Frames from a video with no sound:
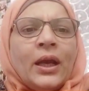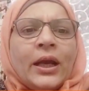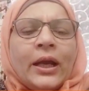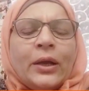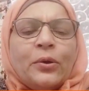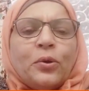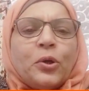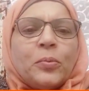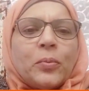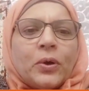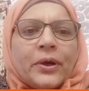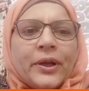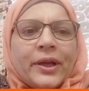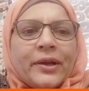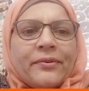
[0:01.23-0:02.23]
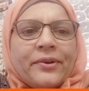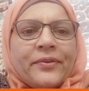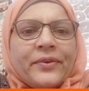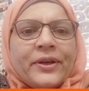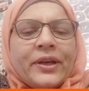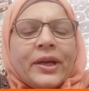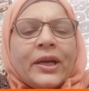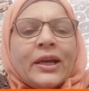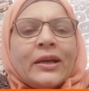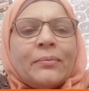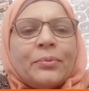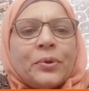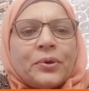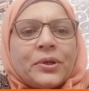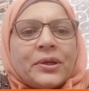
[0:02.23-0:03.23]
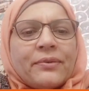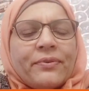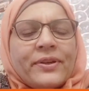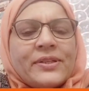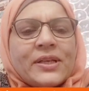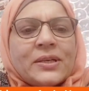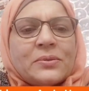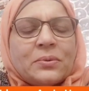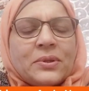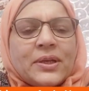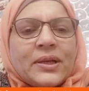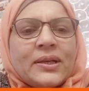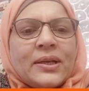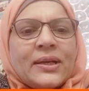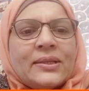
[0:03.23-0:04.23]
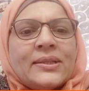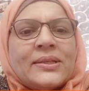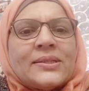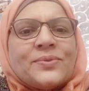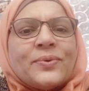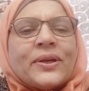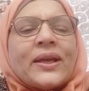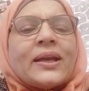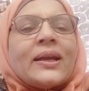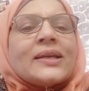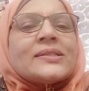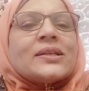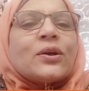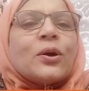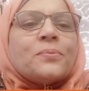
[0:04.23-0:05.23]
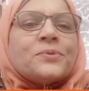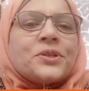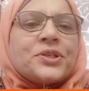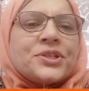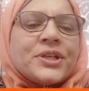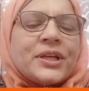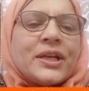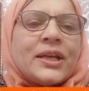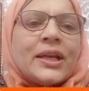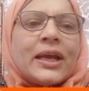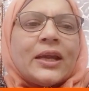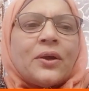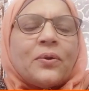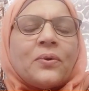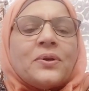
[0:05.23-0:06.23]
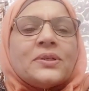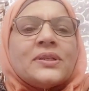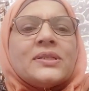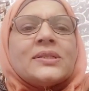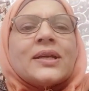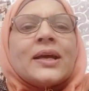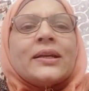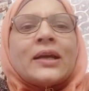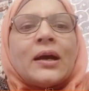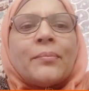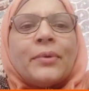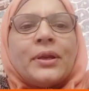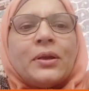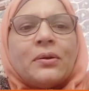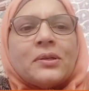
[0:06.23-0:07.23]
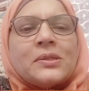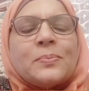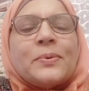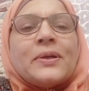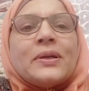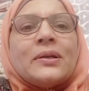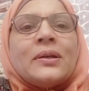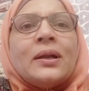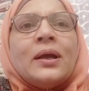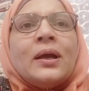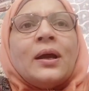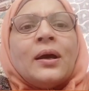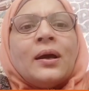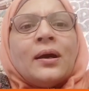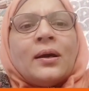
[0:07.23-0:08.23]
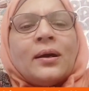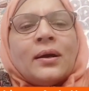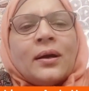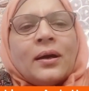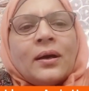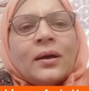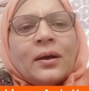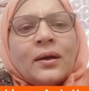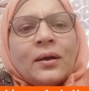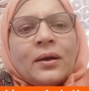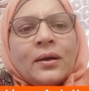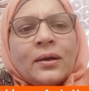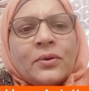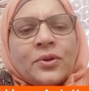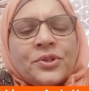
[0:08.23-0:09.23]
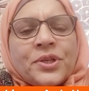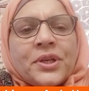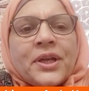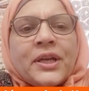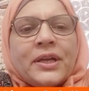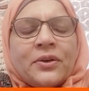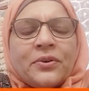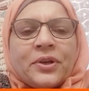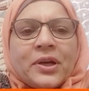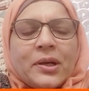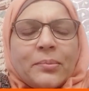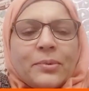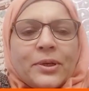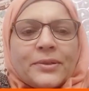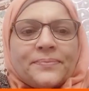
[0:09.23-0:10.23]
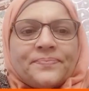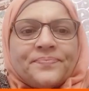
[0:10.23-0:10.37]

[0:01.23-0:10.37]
Hello, good morning everyone. I am Dr. Nafisa Sultana Idrees, working as an obstetrician and gynecologist at Amin Hospital, Roshan Gate, Aurangabad.